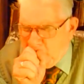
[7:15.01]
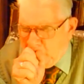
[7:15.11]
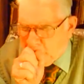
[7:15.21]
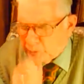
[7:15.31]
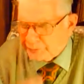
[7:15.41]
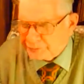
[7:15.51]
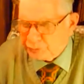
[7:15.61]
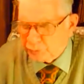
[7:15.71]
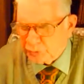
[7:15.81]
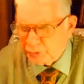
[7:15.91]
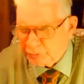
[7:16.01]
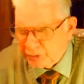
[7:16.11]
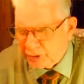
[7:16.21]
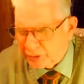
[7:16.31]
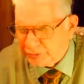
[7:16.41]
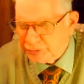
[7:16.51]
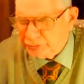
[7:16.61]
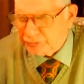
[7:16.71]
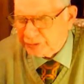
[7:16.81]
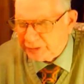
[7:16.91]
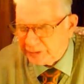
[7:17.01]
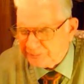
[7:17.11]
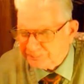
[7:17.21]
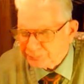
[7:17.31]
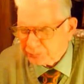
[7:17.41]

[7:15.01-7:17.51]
what is the word we ought to use here?